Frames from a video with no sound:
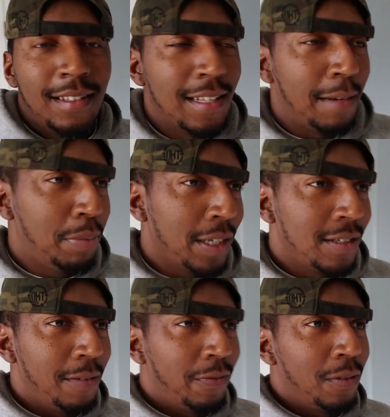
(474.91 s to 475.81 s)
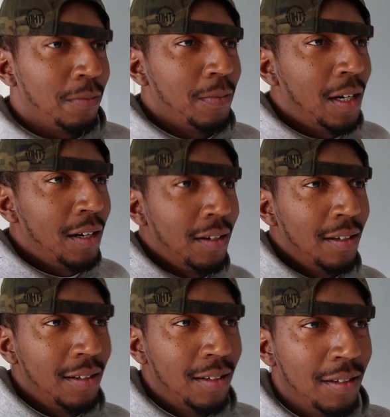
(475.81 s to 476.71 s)
I picked up from
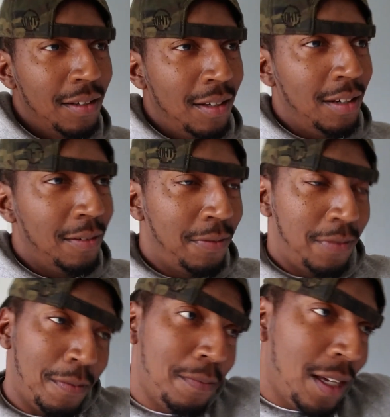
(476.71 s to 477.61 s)
from